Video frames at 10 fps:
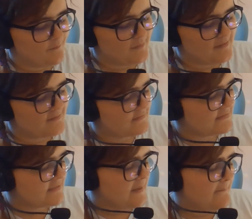but
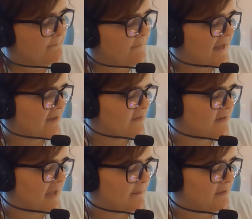some back of the
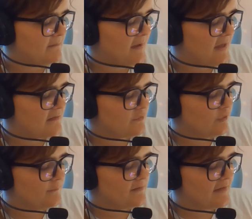napkin math
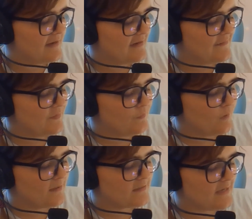told me that even
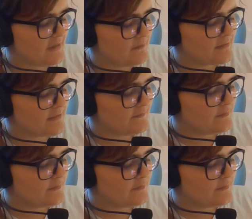one tank was enough